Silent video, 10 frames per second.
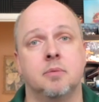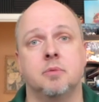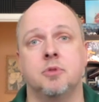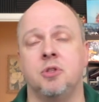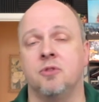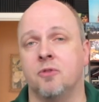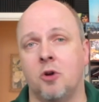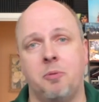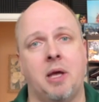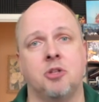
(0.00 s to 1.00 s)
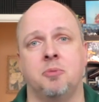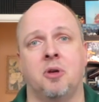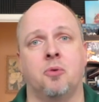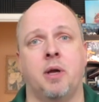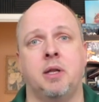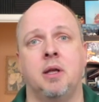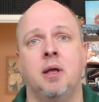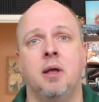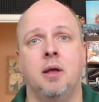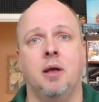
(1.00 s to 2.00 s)
She's very passionate about writing
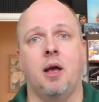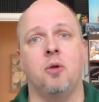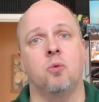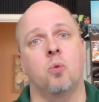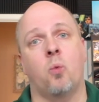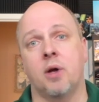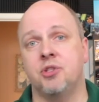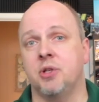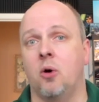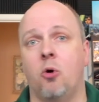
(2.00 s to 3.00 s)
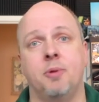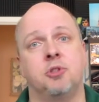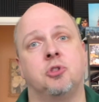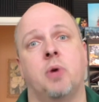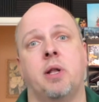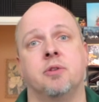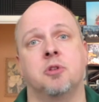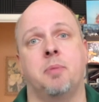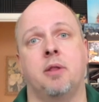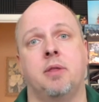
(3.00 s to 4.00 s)
and watching a whole bunch of trailers
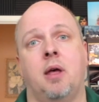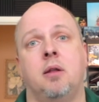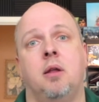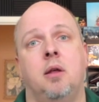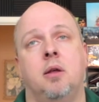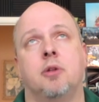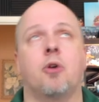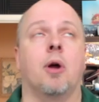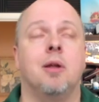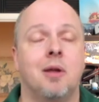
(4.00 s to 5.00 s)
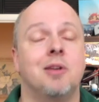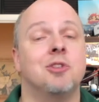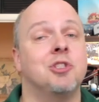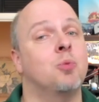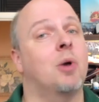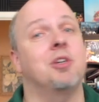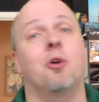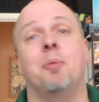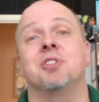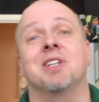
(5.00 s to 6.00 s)
about that. Sorry, she's watching a
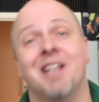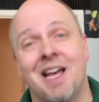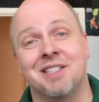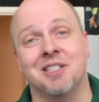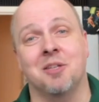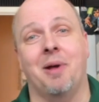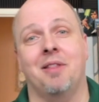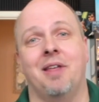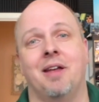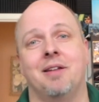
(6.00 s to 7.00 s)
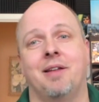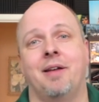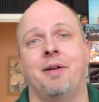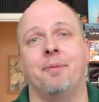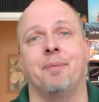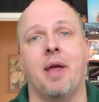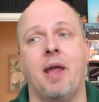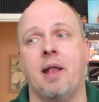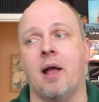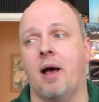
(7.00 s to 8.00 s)
whole bunch of classes about that. Um,
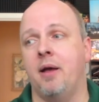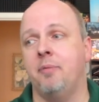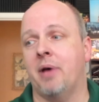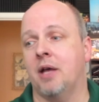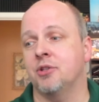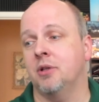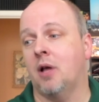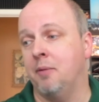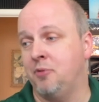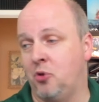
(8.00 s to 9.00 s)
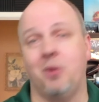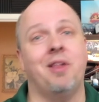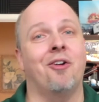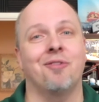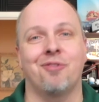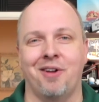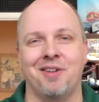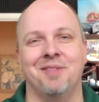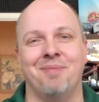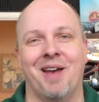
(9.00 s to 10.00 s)
and I'm passionate. I'm doing the Aaron
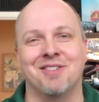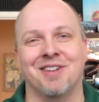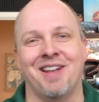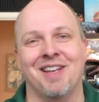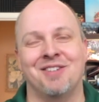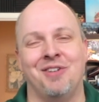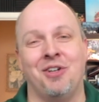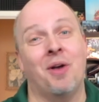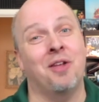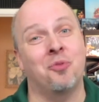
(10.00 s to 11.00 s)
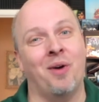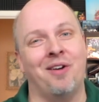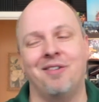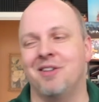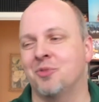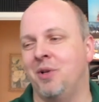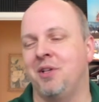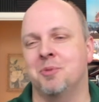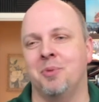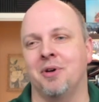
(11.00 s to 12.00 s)
Franklin masterclass video as well as reading
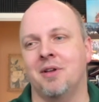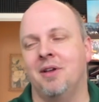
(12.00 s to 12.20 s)
his book.